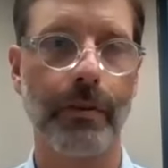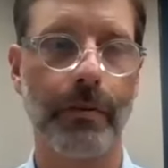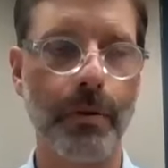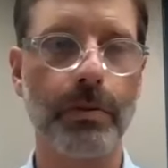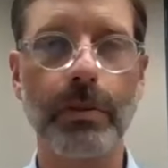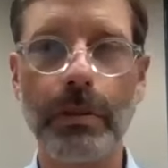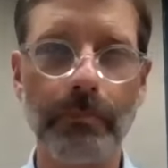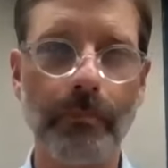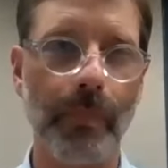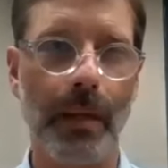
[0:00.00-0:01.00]
So those,
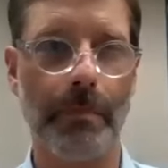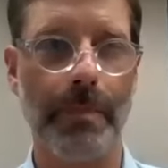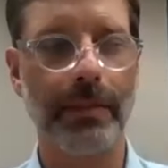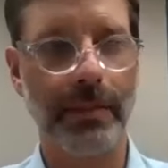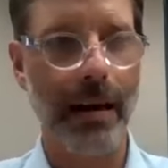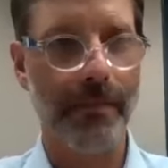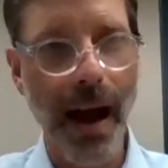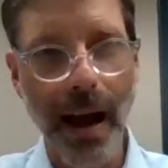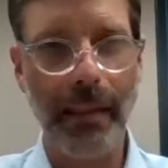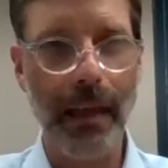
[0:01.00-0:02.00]
that's kind of
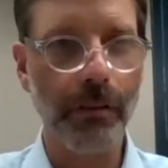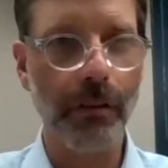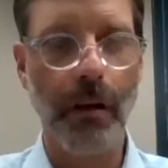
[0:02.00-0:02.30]
high level